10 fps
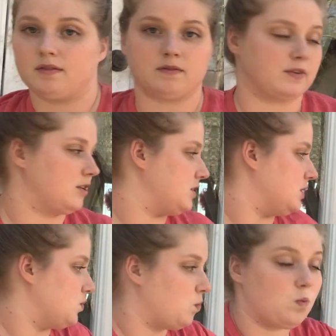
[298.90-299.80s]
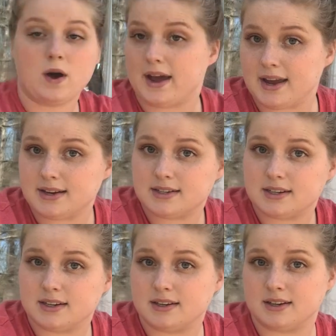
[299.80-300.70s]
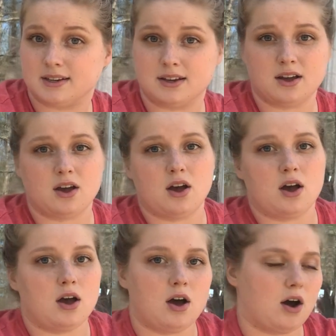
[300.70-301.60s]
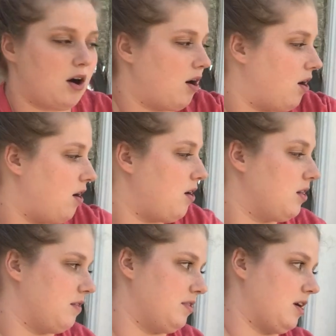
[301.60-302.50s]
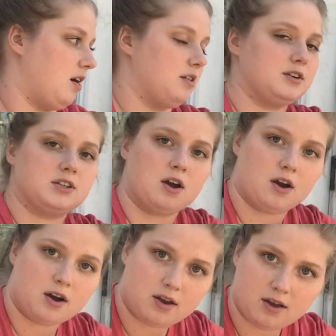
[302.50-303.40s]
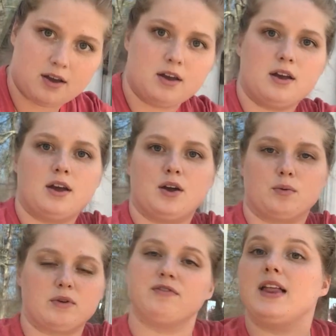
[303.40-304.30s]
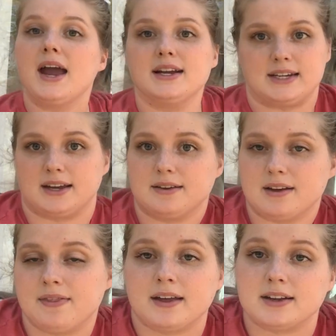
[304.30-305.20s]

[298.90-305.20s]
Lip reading: Versus white, all of the colors are reflecting, and